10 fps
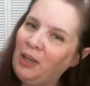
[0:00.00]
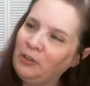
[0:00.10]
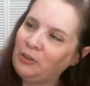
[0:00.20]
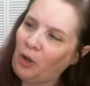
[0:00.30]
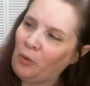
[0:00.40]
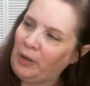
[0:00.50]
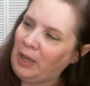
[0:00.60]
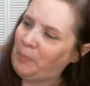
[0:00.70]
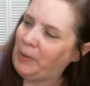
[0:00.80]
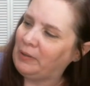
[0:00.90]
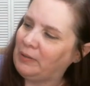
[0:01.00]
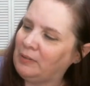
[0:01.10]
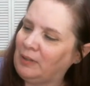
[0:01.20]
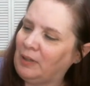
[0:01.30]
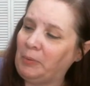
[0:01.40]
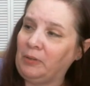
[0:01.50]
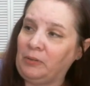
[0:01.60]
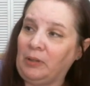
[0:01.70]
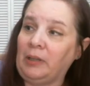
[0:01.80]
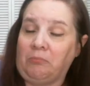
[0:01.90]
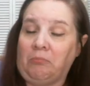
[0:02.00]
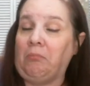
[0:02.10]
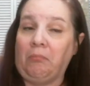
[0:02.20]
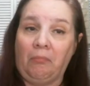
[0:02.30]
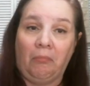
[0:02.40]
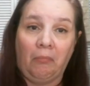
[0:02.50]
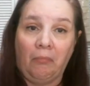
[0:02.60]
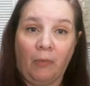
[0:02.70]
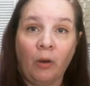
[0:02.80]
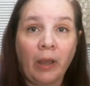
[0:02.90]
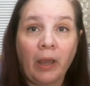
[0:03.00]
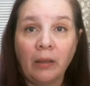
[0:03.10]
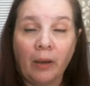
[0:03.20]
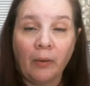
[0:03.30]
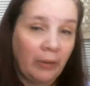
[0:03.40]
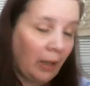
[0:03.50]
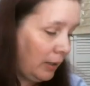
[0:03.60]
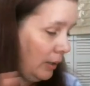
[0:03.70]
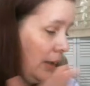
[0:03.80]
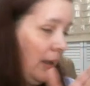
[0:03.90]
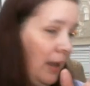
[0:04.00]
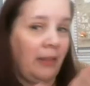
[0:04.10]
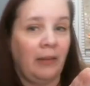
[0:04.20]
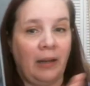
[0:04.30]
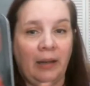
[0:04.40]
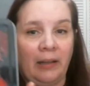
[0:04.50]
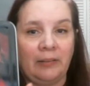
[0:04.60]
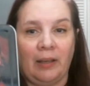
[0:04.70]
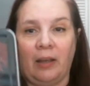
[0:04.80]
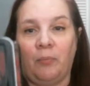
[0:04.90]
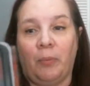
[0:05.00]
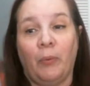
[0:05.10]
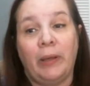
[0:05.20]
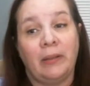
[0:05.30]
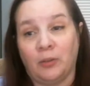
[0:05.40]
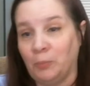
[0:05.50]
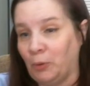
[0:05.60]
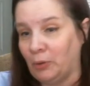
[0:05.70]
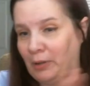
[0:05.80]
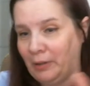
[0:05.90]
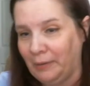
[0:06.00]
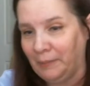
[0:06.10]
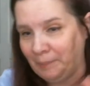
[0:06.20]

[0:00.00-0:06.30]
so he picked this up, and I was like, okay, yeah, we'll get it. And then he said, but wait, there's more.